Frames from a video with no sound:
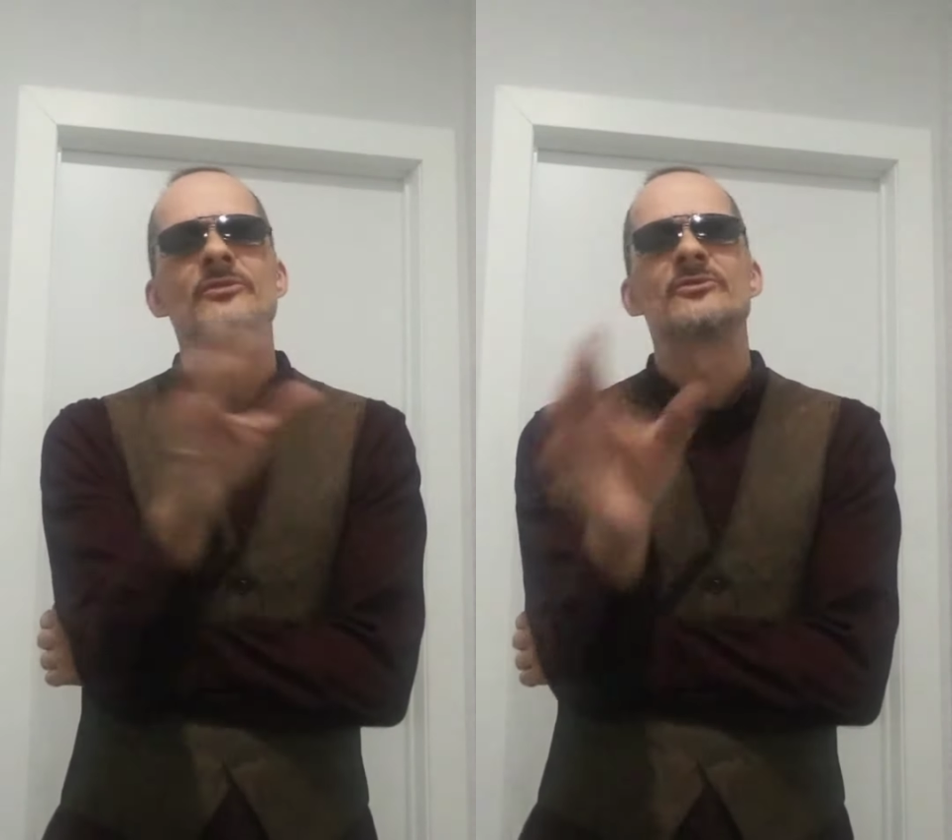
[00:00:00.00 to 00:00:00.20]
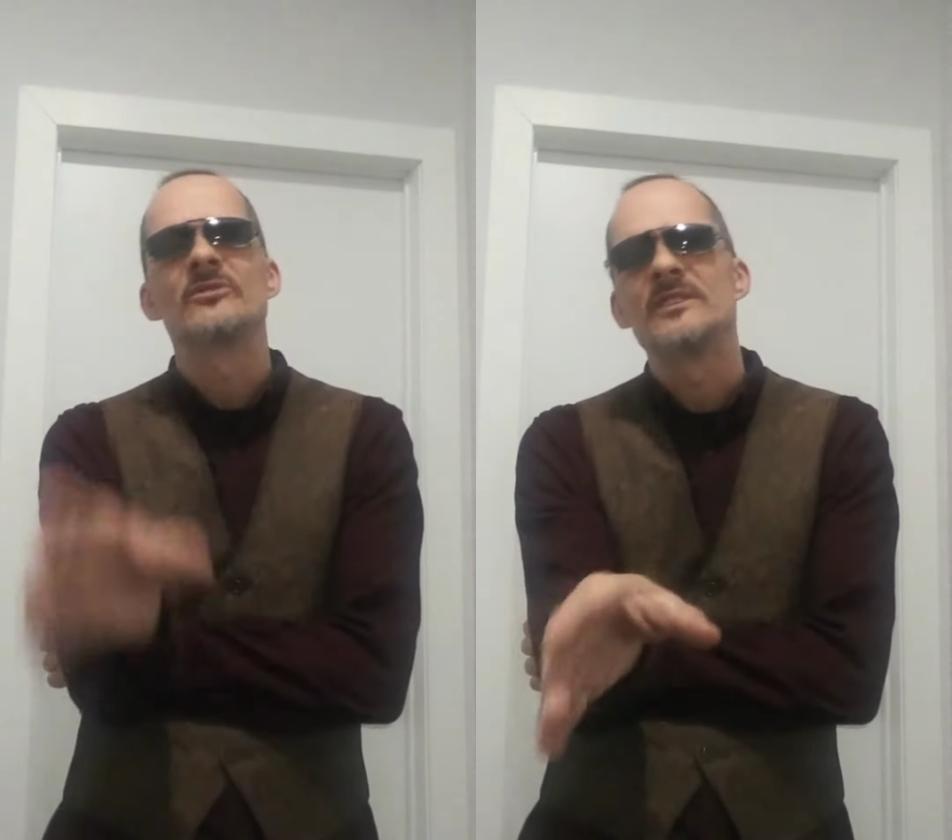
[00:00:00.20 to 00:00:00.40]

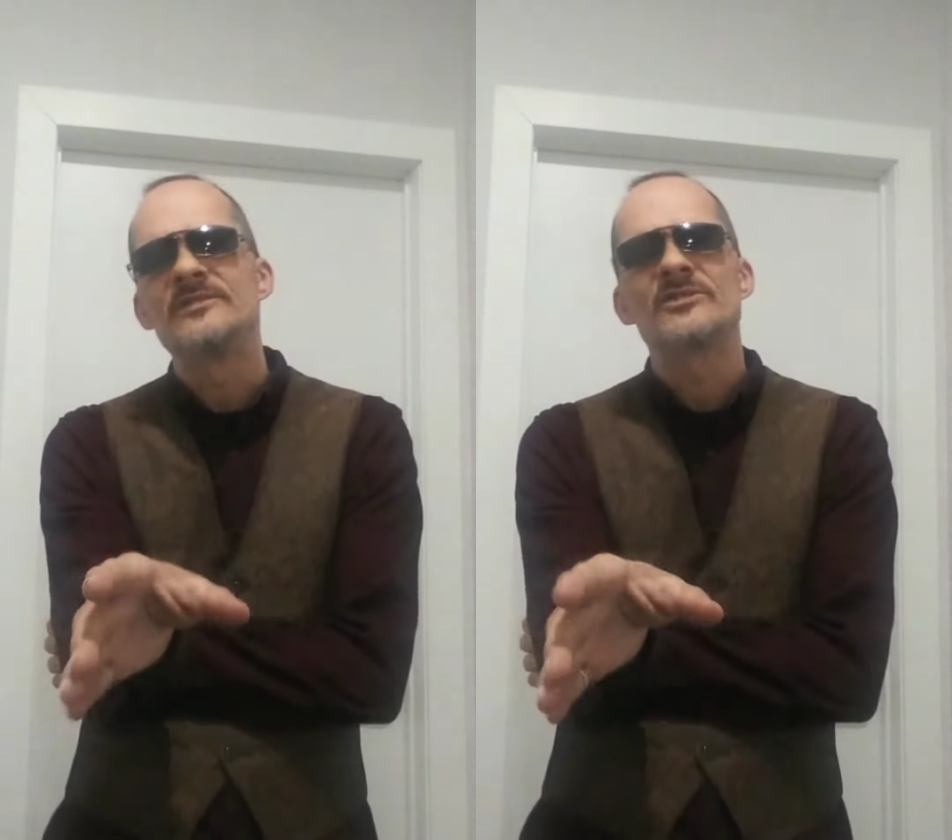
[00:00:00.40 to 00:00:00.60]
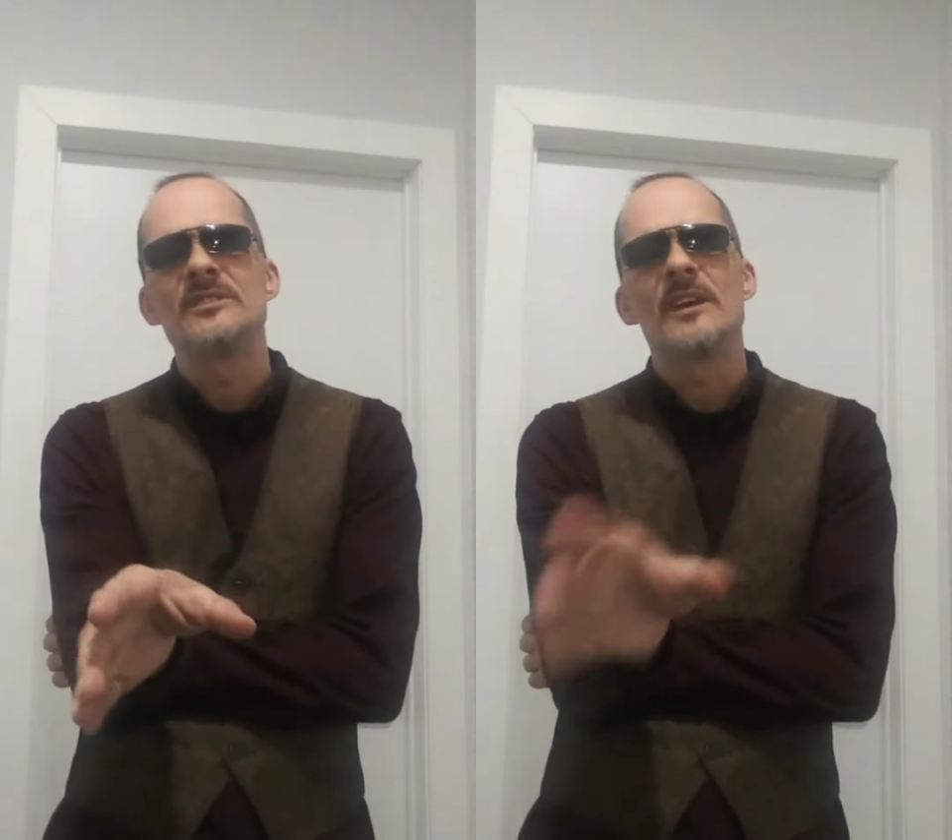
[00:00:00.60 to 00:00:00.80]

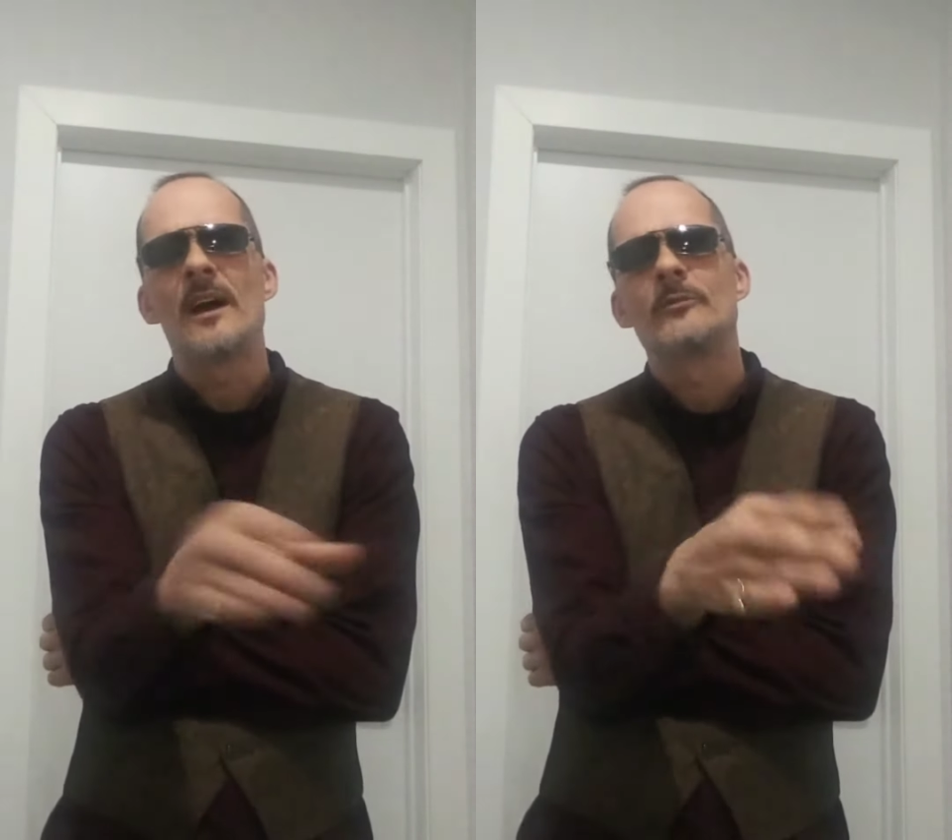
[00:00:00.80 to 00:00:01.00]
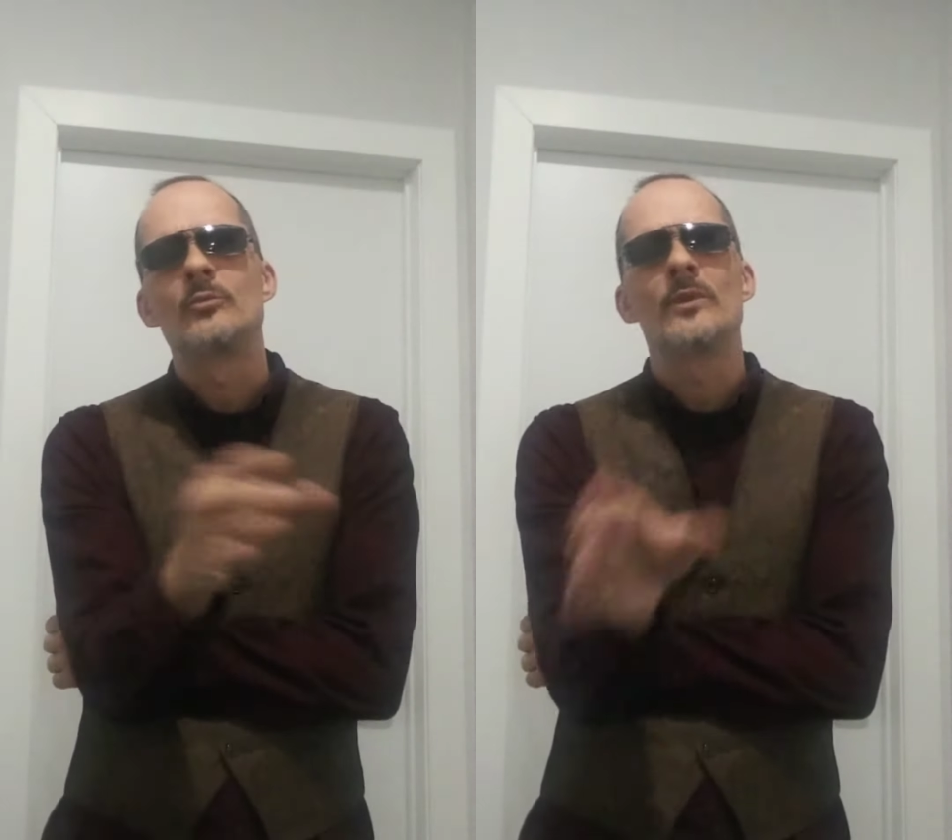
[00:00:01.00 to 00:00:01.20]
Zelensky
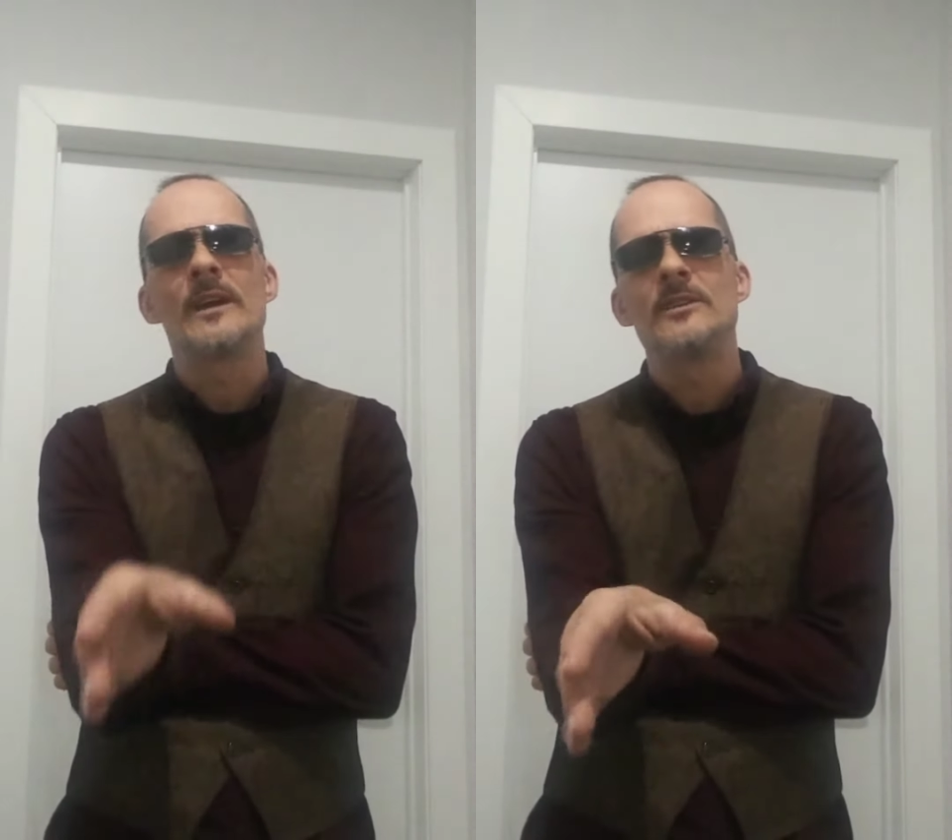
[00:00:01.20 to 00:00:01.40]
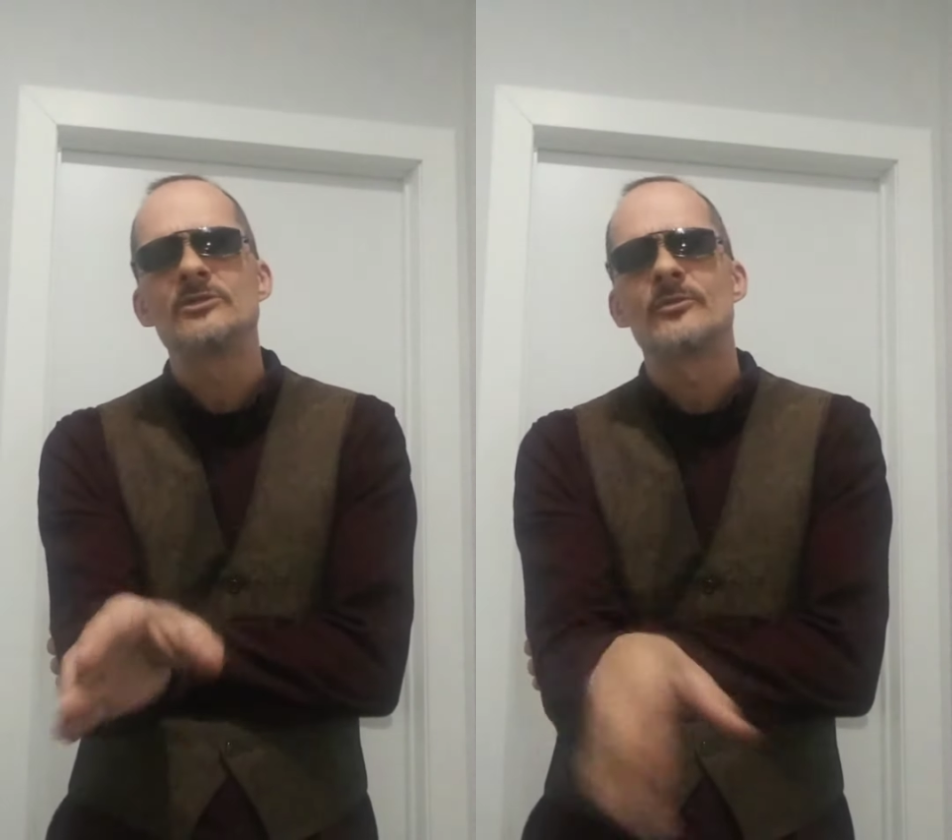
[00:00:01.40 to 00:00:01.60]
have
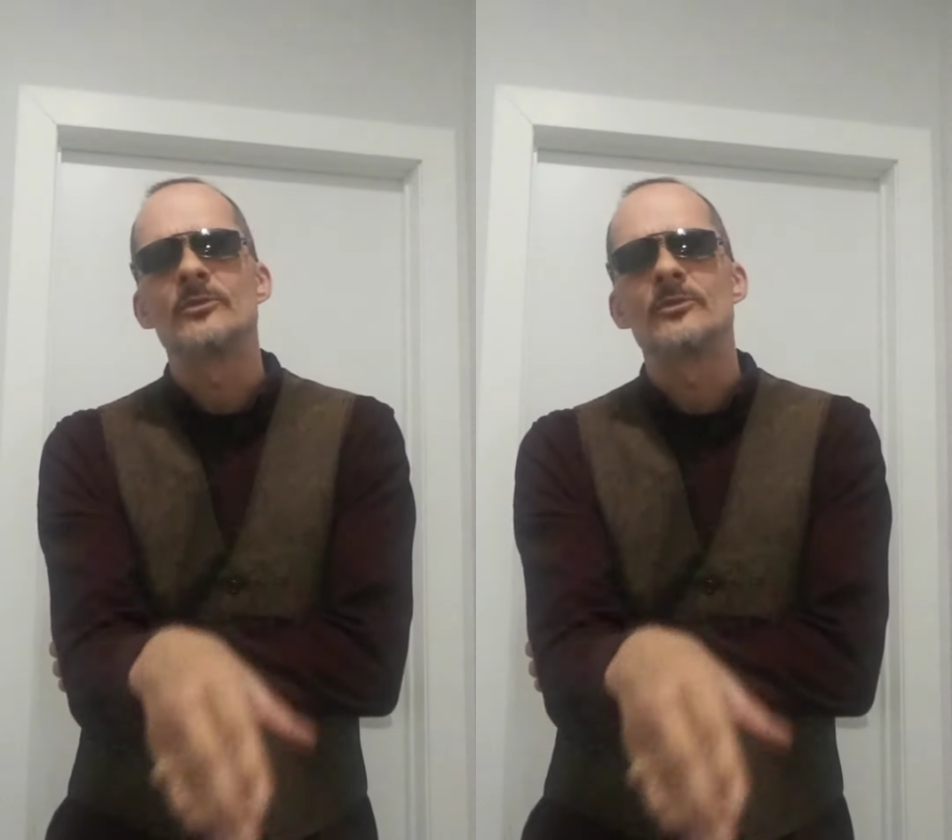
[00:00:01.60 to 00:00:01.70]
arranged